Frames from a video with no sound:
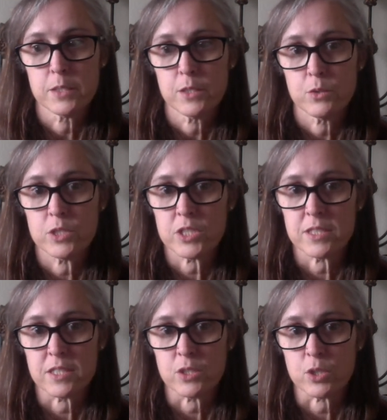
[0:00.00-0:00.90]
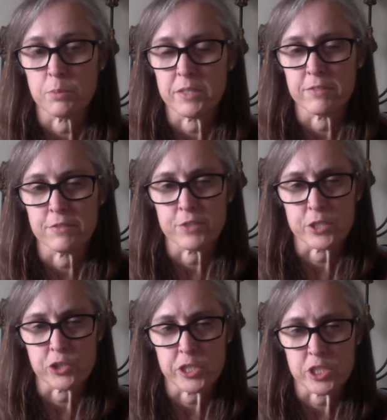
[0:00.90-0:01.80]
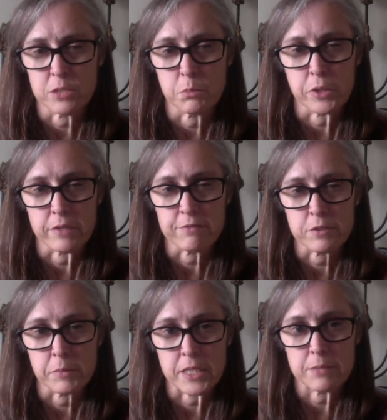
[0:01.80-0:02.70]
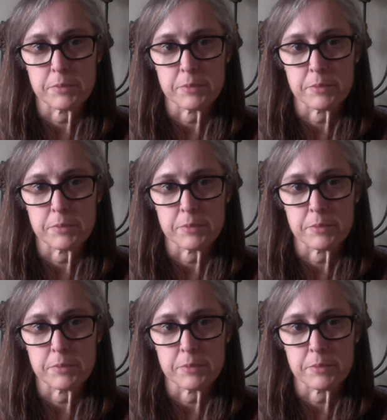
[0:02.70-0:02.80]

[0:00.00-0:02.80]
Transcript: which is a little bit of a frustration point for me